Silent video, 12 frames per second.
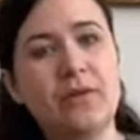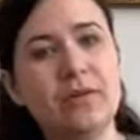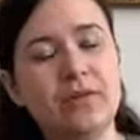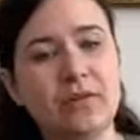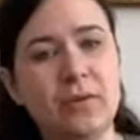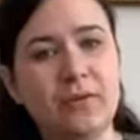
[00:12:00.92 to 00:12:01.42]

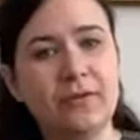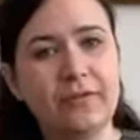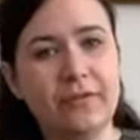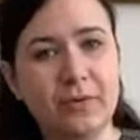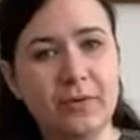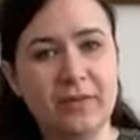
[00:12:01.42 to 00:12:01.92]
the sole of the
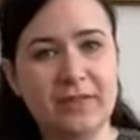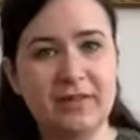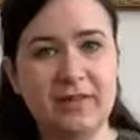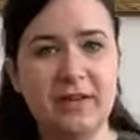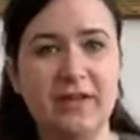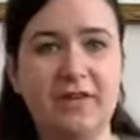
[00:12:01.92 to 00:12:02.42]
foot with this
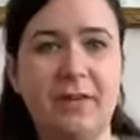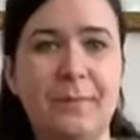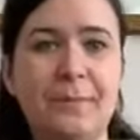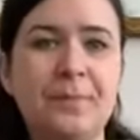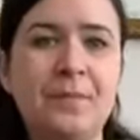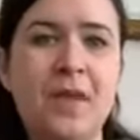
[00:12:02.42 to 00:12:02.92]
condition.
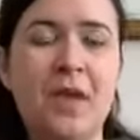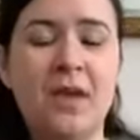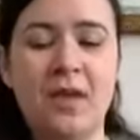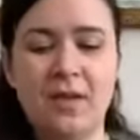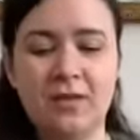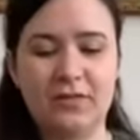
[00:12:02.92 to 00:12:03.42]

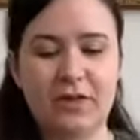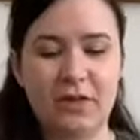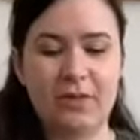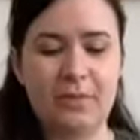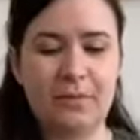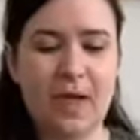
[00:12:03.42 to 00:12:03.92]

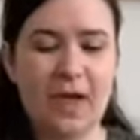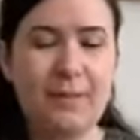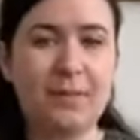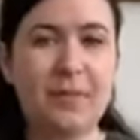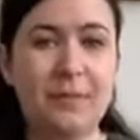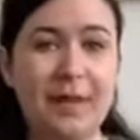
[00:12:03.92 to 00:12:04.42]
So
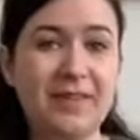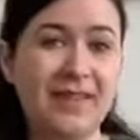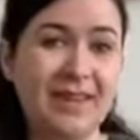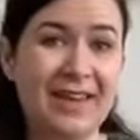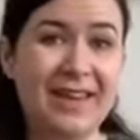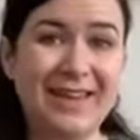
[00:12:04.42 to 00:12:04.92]
the best
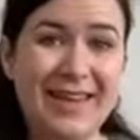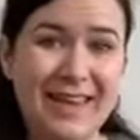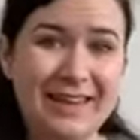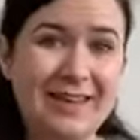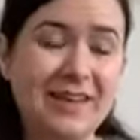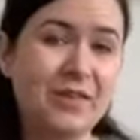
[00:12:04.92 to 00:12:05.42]
thing,
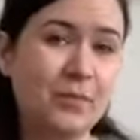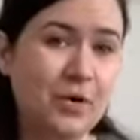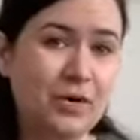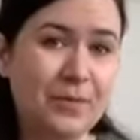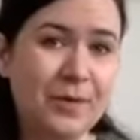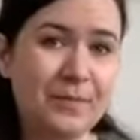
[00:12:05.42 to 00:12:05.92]
again, is
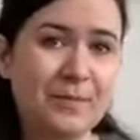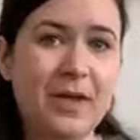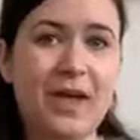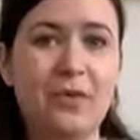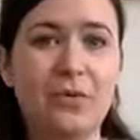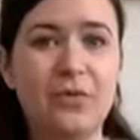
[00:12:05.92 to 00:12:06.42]
movement,
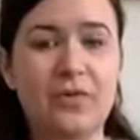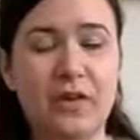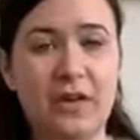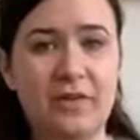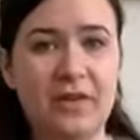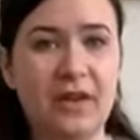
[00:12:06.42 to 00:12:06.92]
and also
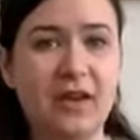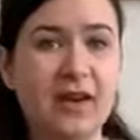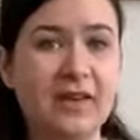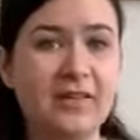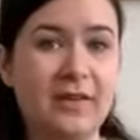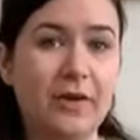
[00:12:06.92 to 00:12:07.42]
using
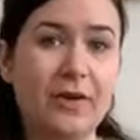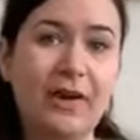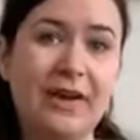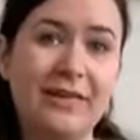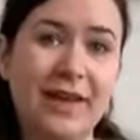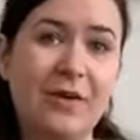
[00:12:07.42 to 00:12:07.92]
ice
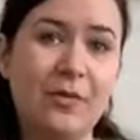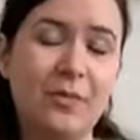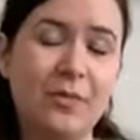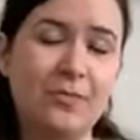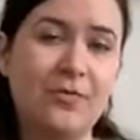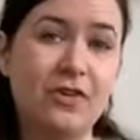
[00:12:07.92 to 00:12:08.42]
locally to help
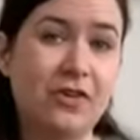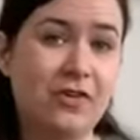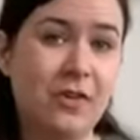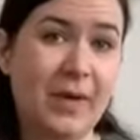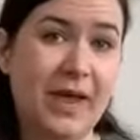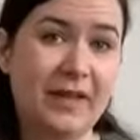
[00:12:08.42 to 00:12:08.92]
reduce
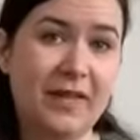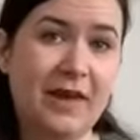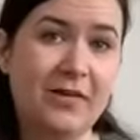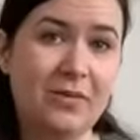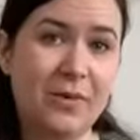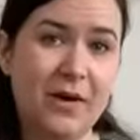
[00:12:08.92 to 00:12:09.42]
the pain
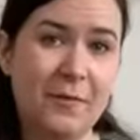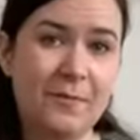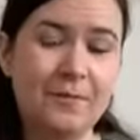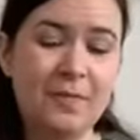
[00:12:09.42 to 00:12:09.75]
there as well.